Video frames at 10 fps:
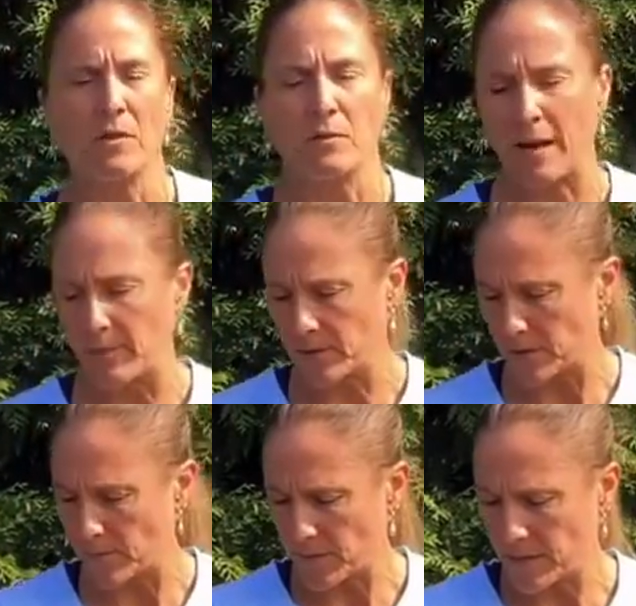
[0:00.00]
grabbing
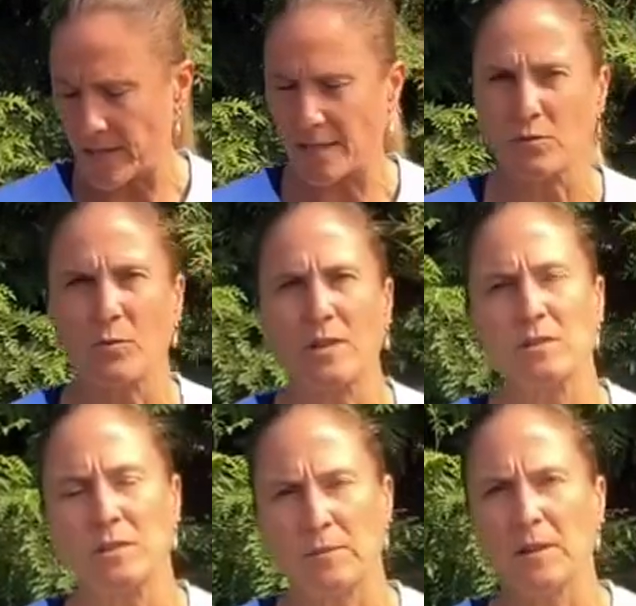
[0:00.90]
something, that's when
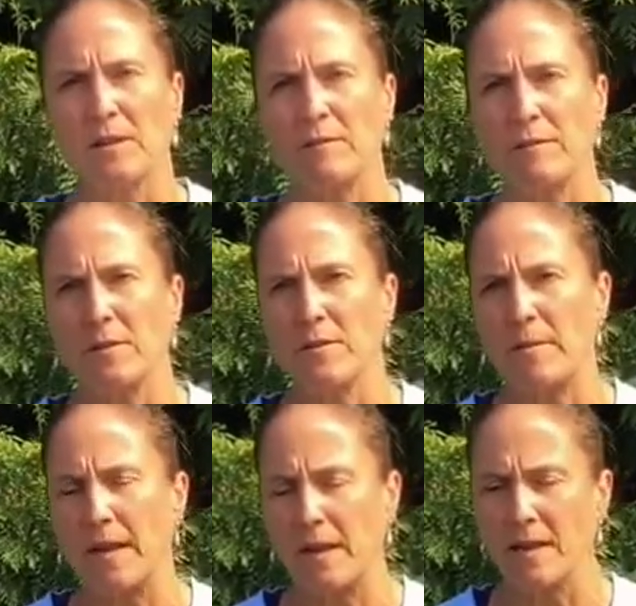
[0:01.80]
you typically feel the
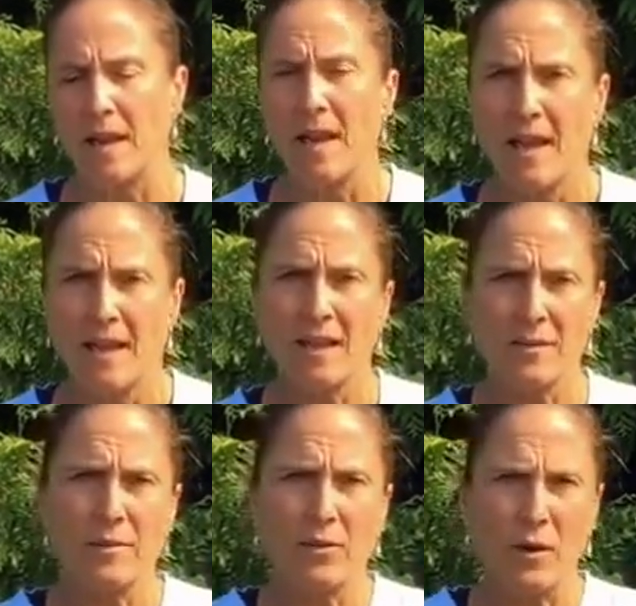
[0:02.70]
pain, and it
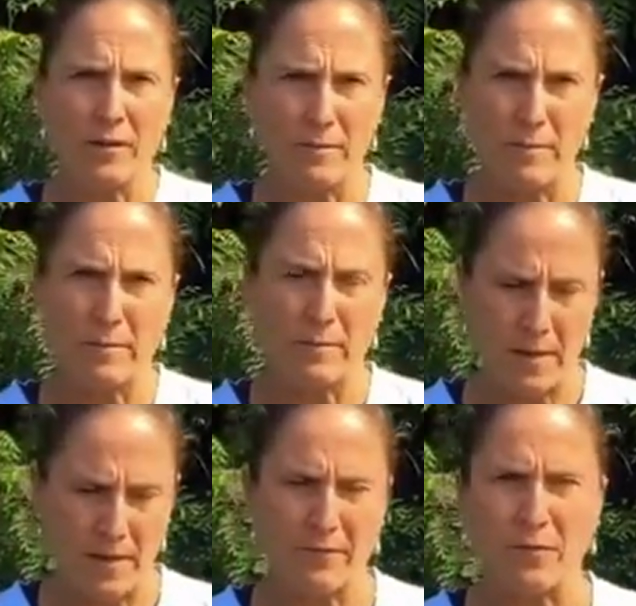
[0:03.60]
can be quite
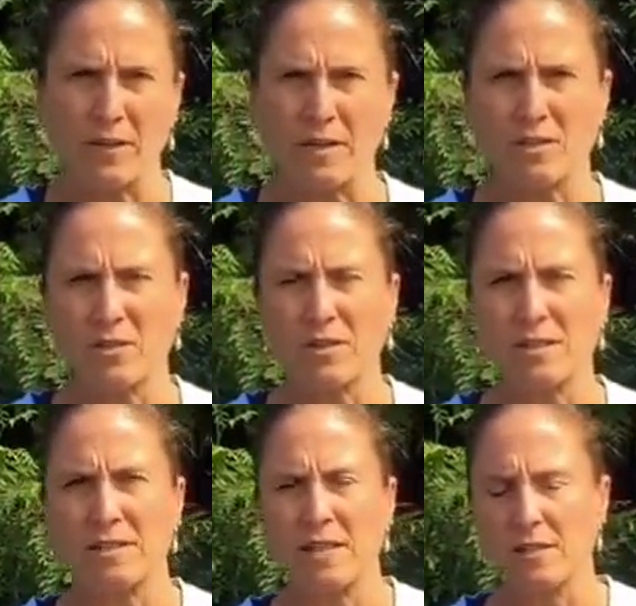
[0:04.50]
painful in its early
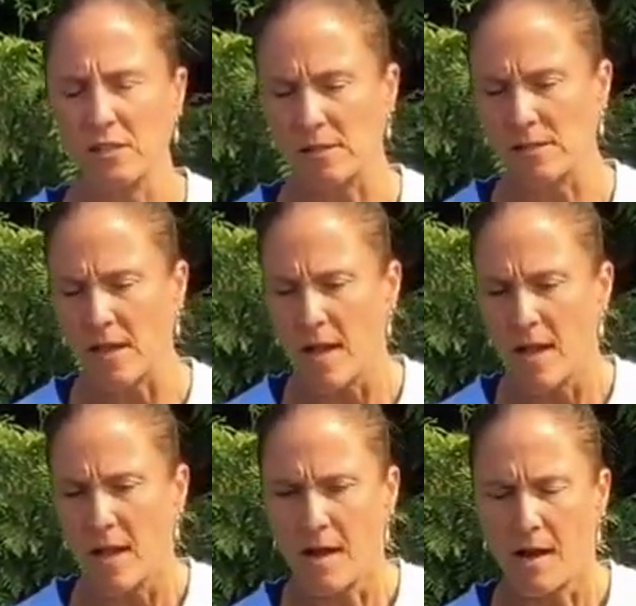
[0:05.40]
stages.
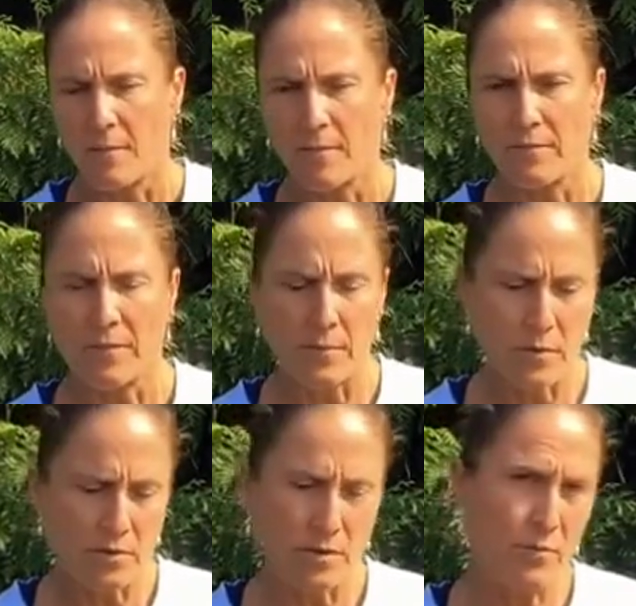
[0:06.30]
The
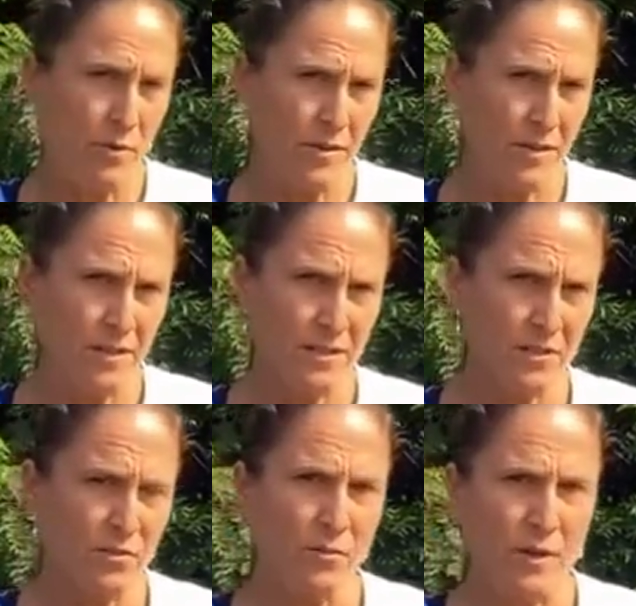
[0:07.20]
most important thing to
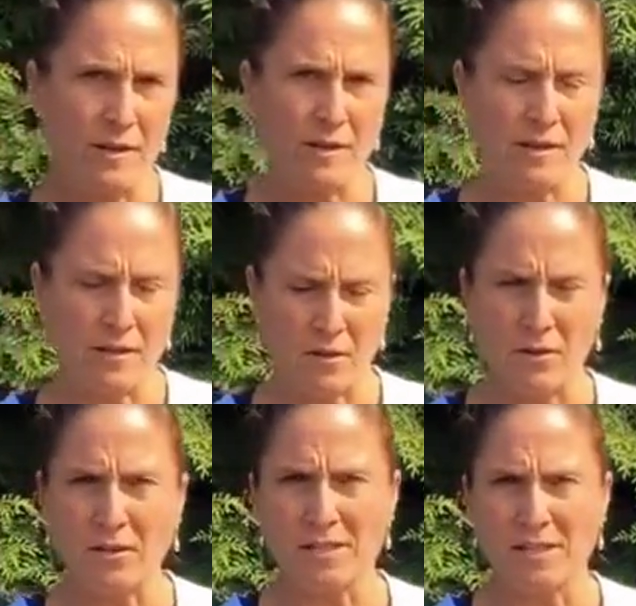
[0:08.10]
do when in the
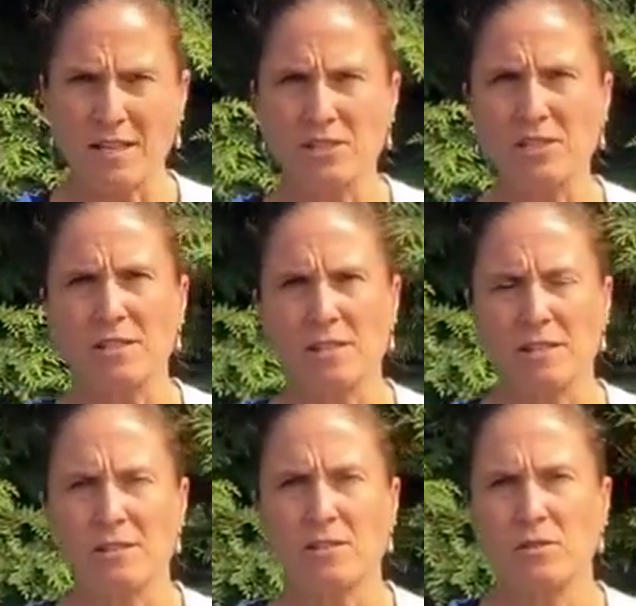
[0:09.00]
early stages
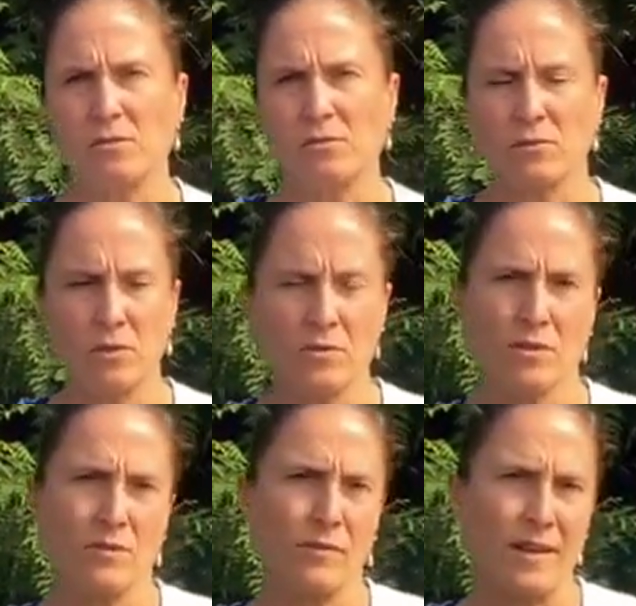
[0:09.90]
is to use
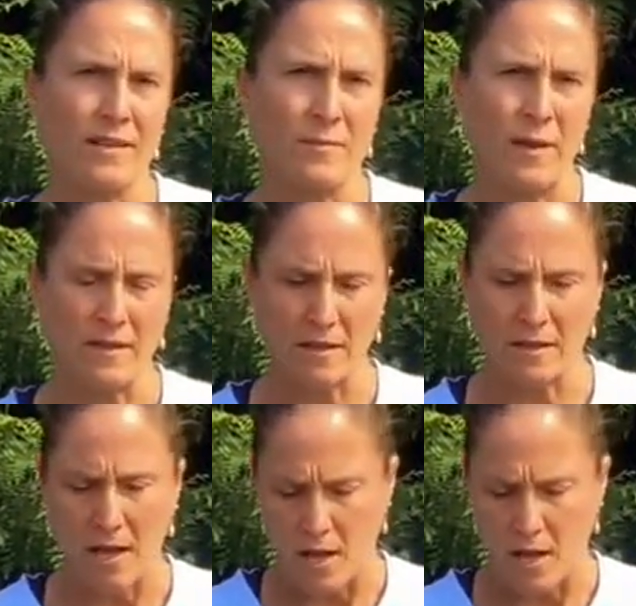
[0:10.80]
the RICE method,